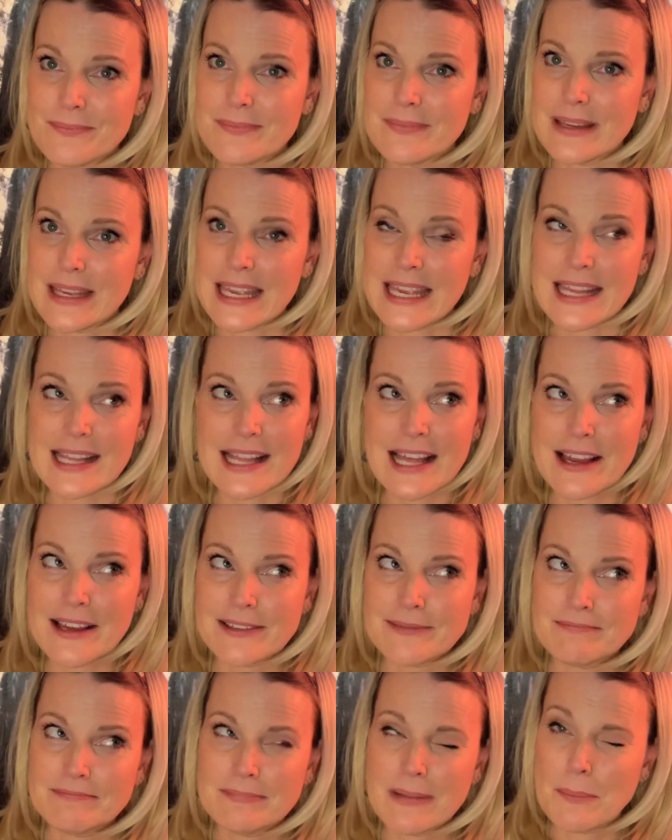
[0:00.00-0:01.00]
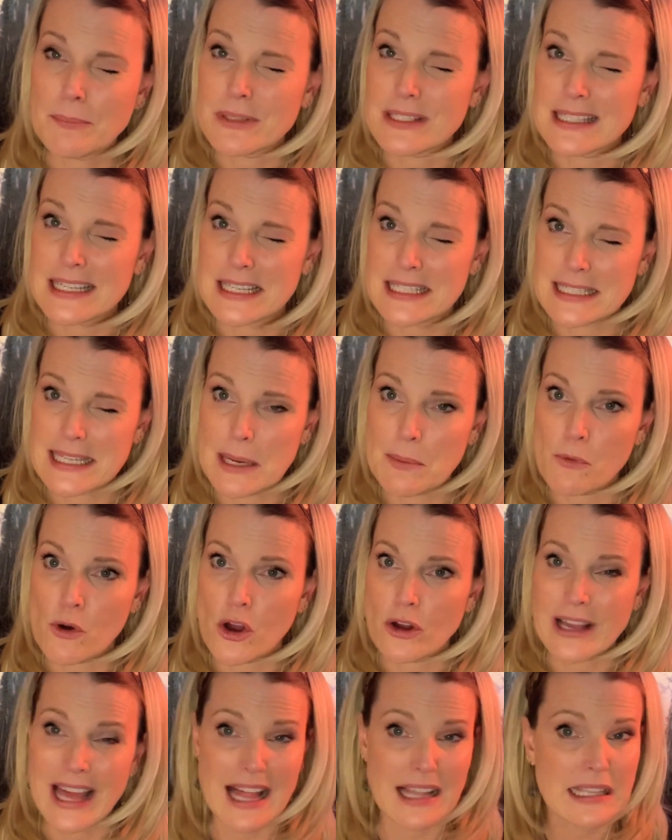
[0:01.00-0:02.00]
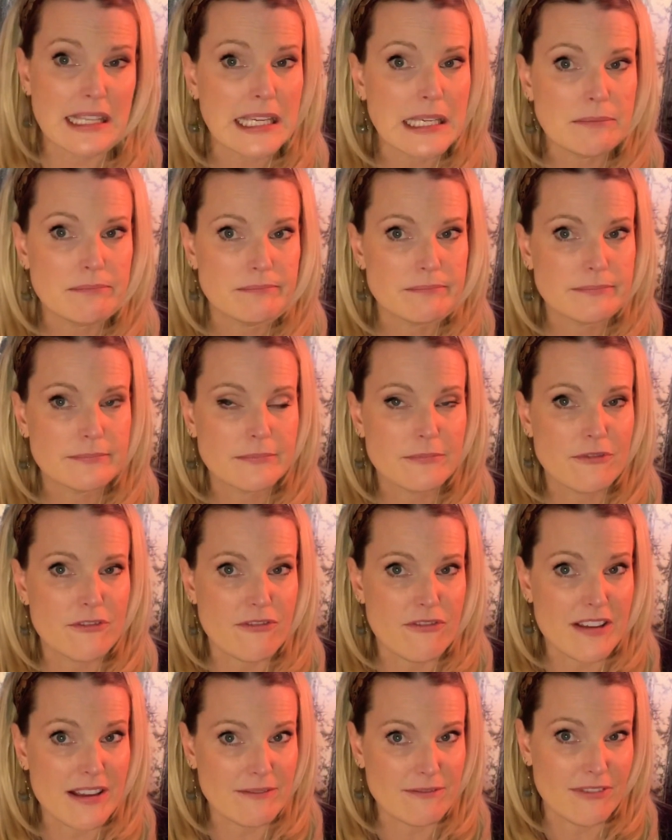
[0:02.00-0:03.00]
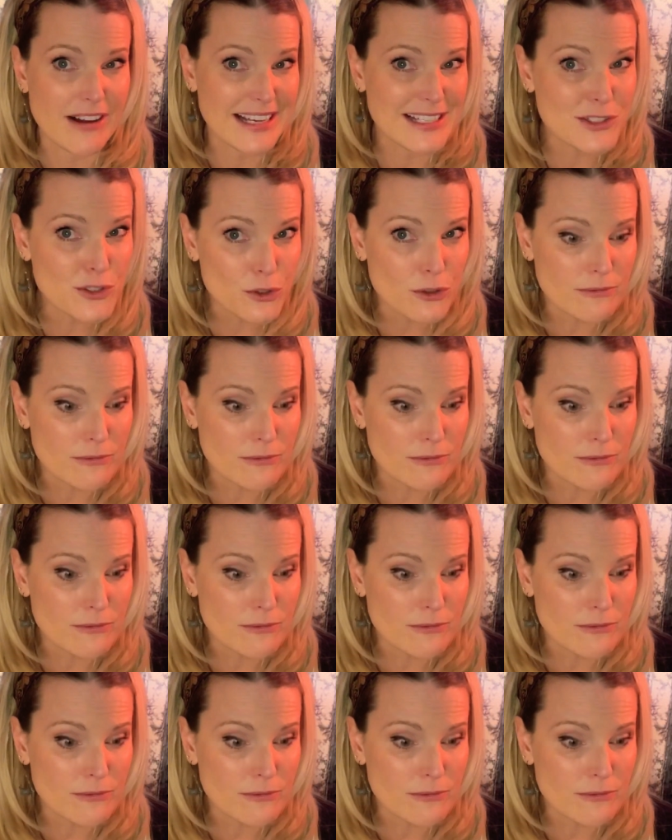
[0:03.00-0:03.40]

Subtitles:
Eli, I'm going to say his name wrong, Elie Wiesel,